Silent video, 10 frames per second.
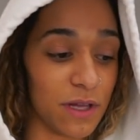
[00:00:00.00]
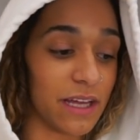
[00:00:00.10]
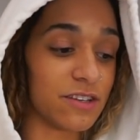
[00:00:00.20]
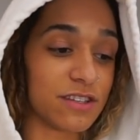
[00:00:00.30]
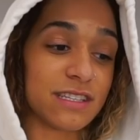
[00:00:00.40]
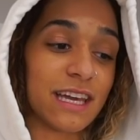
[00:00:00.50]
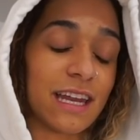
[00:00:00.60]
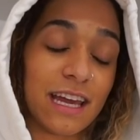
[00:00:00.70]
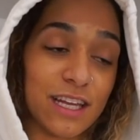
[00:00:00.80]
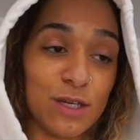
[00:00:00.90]
really interesting, and
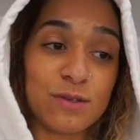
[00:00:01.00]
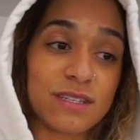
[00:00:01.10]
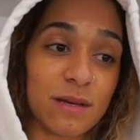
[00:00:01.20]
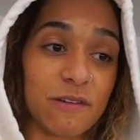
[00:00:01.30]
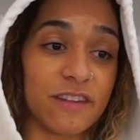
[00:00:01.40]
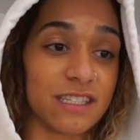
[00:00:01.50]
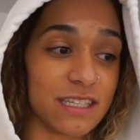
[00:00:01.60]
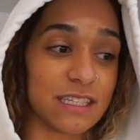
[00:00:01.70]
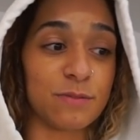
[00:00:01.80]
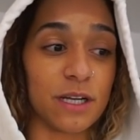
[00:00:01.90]
I can use some of this
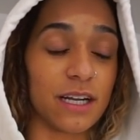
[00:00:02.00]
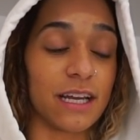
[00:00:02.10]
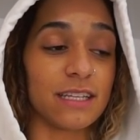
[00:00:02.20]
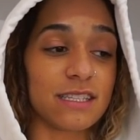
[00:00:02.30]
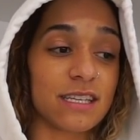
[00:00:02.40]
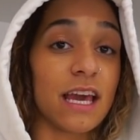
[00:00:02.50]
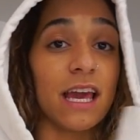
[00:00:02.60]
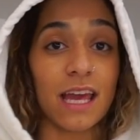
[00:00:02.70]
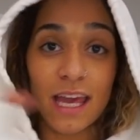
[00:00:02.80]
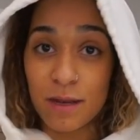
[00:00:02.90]
experience
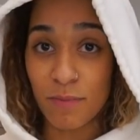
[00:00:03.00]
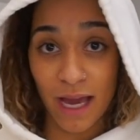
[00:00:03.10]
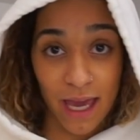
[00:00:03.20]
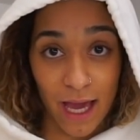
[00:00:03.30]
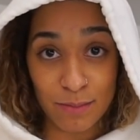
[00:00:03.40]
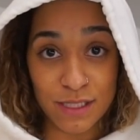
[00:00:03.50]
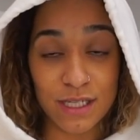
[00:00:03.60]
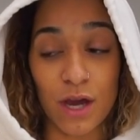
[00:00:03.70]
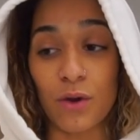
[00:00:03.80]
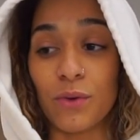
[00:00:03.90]
in my
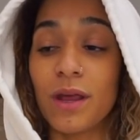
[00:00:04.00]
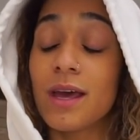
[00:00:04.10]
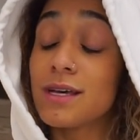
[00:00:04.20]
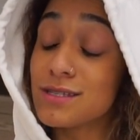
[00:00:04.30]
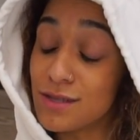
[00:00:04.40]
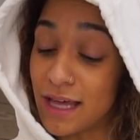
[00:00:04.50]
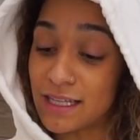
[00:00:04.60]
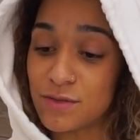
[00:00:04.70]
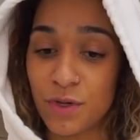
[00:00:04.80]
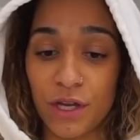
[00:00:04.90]
capstone, so
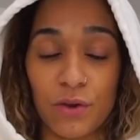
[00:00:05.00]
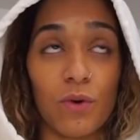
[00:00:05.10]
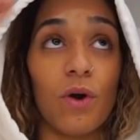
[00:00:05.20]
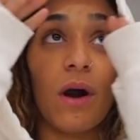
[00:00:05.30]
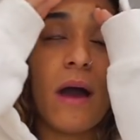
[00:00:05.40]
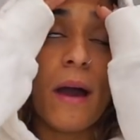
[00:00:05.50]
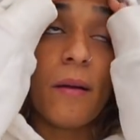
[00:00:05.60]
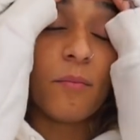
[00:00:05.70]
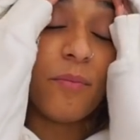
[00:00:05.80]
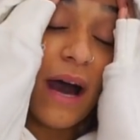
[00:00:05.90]
that's pretty cool.
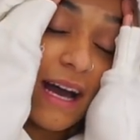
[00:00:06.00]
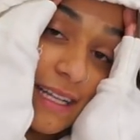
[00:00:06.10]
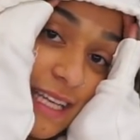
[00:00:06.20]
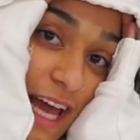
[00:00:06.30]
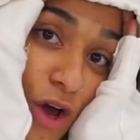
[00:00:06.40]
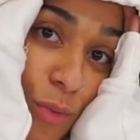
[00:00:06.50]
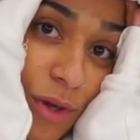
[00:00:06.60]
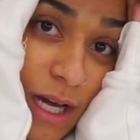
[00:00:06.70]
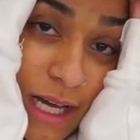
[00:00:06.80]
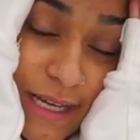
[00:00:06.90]
But I hope you
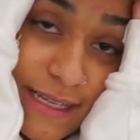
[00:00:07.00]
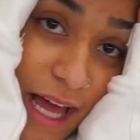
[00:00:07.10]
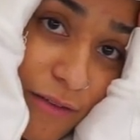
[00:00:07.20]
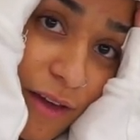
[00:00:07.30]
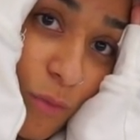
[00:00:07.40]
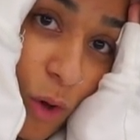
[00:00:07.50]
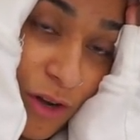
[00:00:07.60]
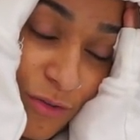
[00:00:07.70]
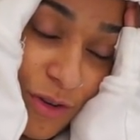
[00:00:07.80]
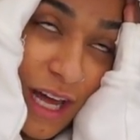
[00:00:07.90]
guys have a
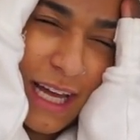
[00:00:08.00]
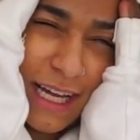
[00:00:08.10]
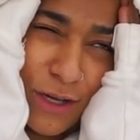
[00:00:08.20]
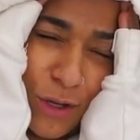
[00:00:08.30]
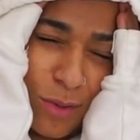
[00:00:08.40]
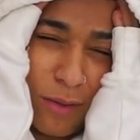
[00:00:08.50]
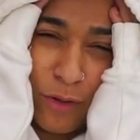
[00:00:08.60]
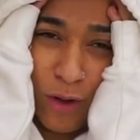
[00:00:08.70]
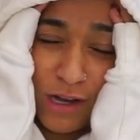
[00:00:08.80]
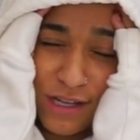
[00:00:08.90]
wonderful night. I know you're probably
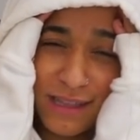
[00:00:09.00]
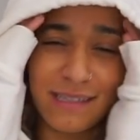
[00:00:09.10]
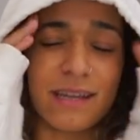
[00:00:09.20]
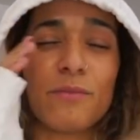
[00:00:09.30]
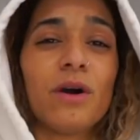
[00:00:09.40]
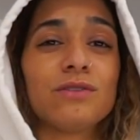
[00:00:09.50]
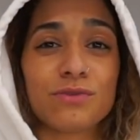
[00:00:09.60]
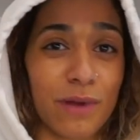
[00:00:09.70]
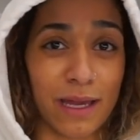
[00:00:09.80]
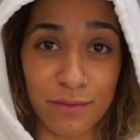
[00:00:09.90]
watching this at the most
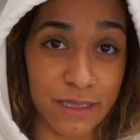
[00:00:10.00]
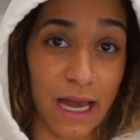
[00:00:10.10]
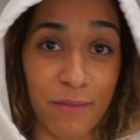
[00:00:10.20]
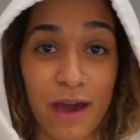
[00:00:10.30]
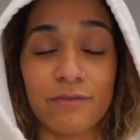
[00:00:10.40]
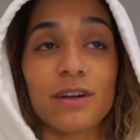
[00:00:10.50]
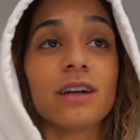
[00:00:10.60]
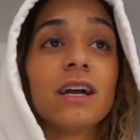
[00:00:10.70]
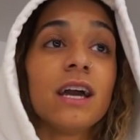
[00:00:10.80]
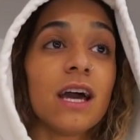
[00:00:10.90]
random time
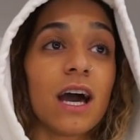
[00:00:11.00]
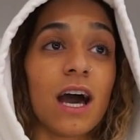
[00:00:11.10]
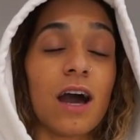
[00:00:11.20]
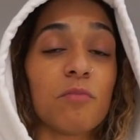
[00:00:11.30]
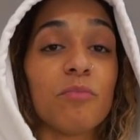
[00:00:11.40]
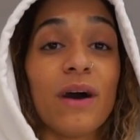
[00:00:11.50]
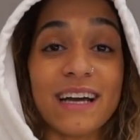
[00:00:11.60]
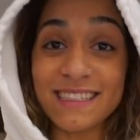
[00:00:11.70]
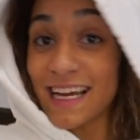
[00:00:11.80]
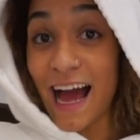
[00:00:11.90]
ever,
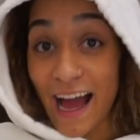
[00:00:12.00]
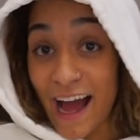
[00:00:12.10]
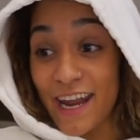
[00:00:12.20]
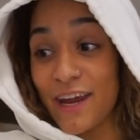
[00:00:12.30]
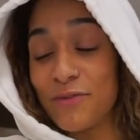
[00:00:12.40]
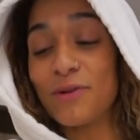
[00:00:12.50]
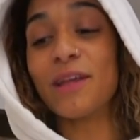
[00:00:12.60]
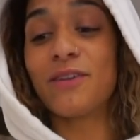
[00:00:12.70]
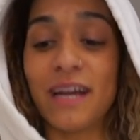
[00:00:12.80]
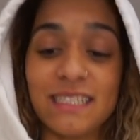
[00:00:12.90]
but I had a really
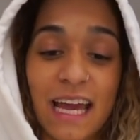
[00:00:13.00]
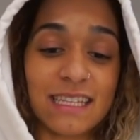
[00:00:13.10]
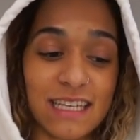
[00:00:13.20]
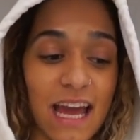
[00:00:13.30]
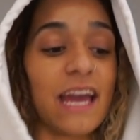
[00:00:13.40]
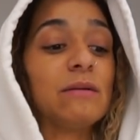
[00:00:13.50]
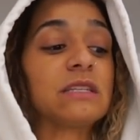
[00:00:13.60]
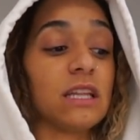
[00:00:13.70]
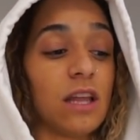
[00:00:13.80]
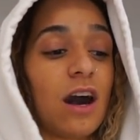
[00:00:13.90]
great day today. It was
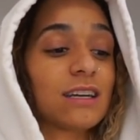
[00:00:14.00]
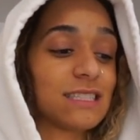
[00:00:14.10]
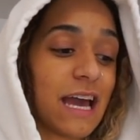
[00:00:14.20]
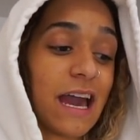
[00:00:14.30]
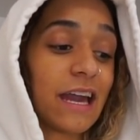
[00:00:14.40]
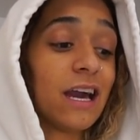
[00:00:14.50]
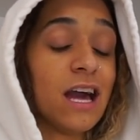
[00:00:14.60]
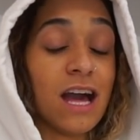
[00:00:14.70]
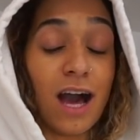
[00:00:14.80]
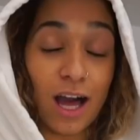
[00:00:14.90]
a long day,
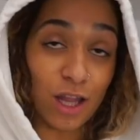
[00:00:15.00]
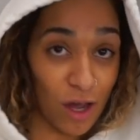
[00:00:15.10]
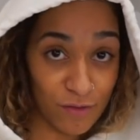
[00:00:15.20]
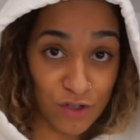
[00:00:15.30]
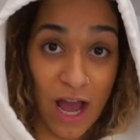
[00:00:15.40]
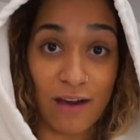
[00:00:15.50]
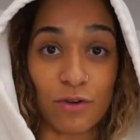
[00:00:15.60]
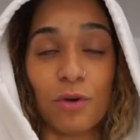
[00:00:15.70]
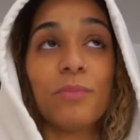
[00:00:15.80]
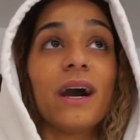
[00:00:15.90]
a lot of
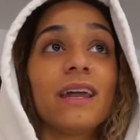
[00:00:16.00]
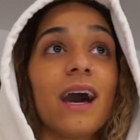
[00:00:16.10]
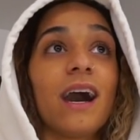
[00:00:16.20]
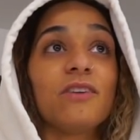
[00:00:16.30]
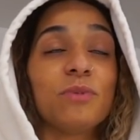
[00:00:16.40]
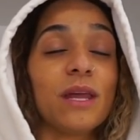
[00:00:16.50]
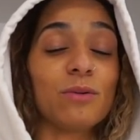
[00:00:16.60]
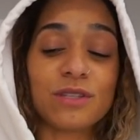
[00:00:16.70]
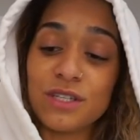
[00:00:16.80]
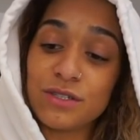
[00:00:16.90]
travel, but I've been able
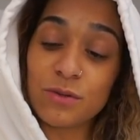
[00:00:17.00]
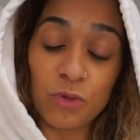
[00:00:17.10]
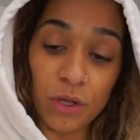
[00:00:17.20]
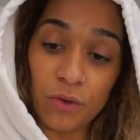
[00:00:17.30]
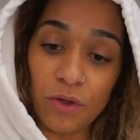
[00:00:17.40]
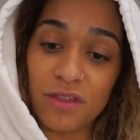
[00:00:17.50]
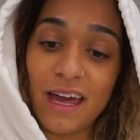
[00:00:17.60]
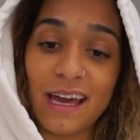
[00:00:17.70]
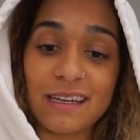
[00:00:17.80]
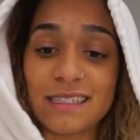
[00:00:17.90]
to do some really cool
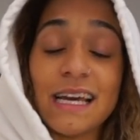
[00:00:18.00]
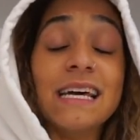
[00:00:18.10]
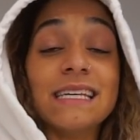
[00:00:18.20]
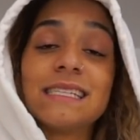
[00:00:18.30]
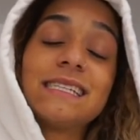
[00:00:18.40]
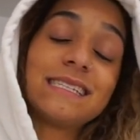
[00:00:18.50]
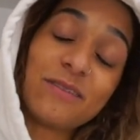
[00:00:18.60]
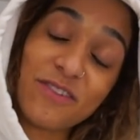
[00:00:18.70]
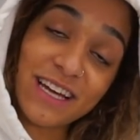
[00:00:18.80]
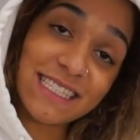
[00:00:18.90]
things, see some
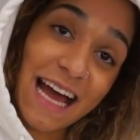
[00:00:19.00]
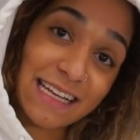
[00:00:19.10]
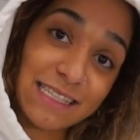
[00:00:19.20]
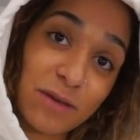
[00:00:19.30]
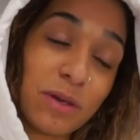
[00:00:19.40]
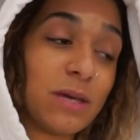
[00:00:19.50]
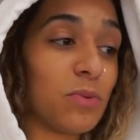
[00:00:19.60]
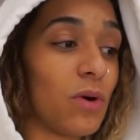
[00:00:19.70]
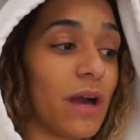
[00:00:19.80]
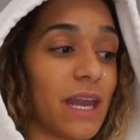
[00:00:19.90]
fantastic
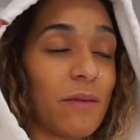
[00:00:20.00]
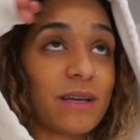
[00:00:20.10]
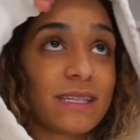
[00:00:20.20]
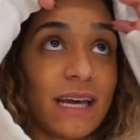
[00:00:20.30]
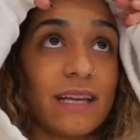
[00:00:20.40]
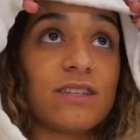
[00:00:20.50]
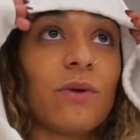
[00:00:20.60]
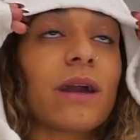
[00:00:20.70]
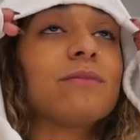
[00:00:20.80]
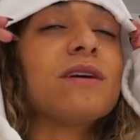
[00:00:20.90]
people, and I'm excited to
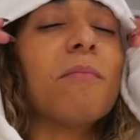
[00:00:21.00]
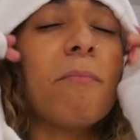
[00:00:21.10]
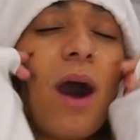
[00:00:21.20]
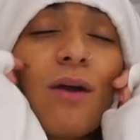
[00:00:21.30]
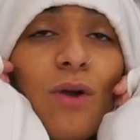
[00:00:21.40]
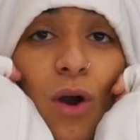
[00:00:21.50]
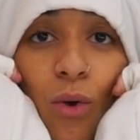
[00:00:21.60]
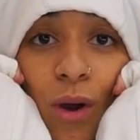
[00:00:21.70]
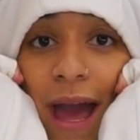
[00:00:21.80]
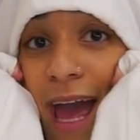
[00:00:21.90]
wake up
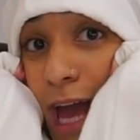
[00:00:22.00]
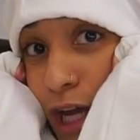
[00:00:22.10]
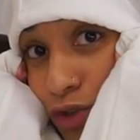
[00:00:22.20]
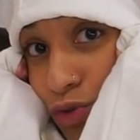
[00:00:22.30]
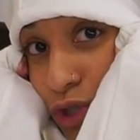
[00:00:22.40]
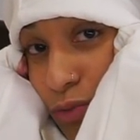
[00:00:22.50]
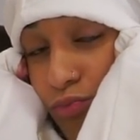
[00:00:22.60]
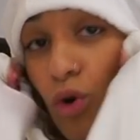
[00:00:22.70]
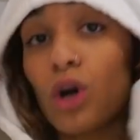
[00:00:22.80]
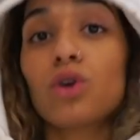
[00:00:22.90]
tomorrow and do some
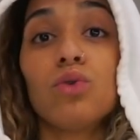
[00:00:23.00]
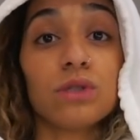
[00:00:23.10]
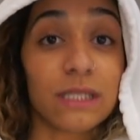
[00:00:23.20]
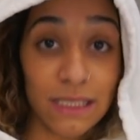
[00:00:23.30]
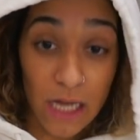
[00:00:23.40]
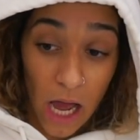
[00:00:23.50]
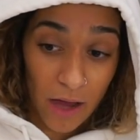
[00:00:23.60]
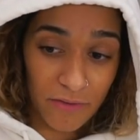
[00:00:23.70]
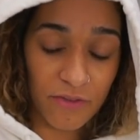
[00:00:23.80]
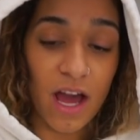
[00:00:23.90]
more cool
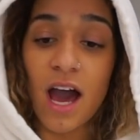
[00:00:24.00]
stuff.